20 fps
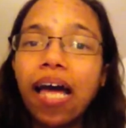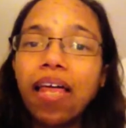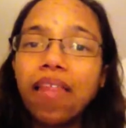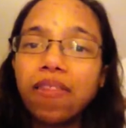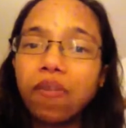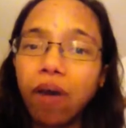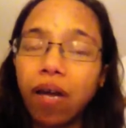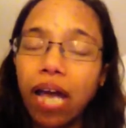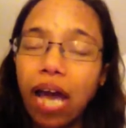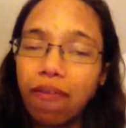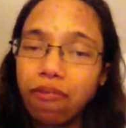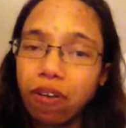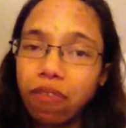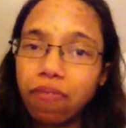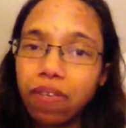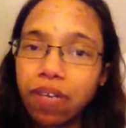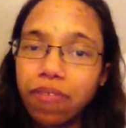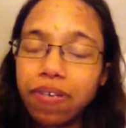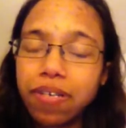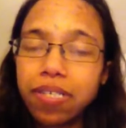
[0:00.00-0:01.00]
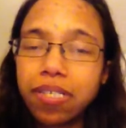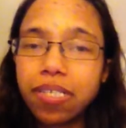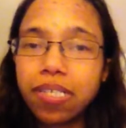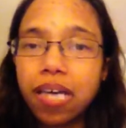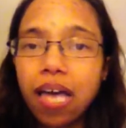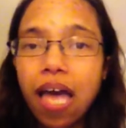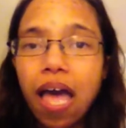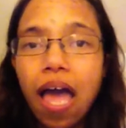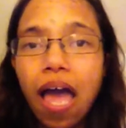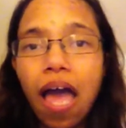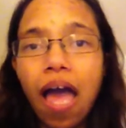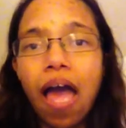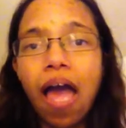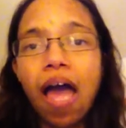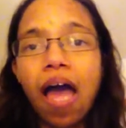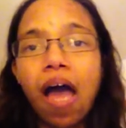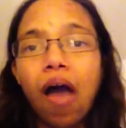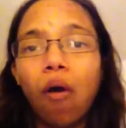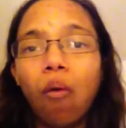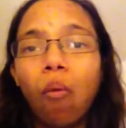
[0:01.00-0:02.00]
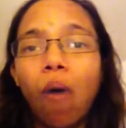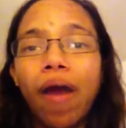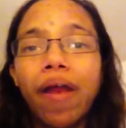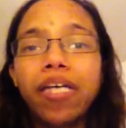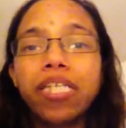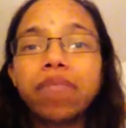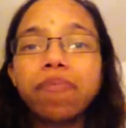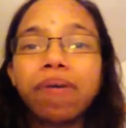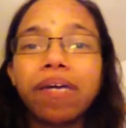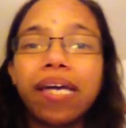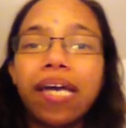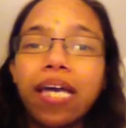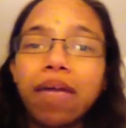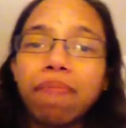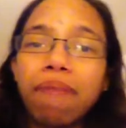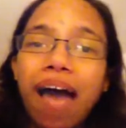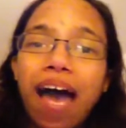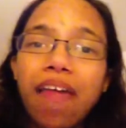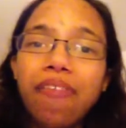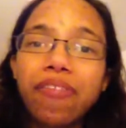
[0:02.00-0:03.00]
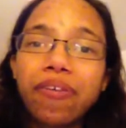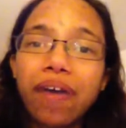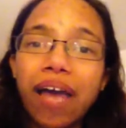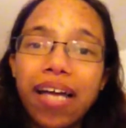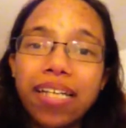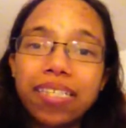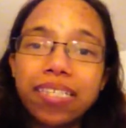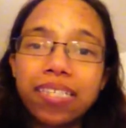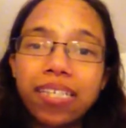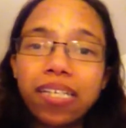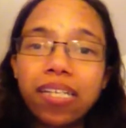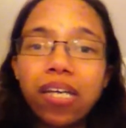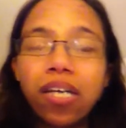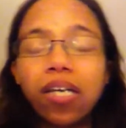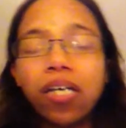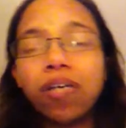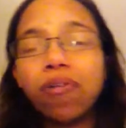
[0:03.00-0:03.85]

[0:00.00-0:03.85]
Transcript: though I have no favorites. One is being Matthew Henson,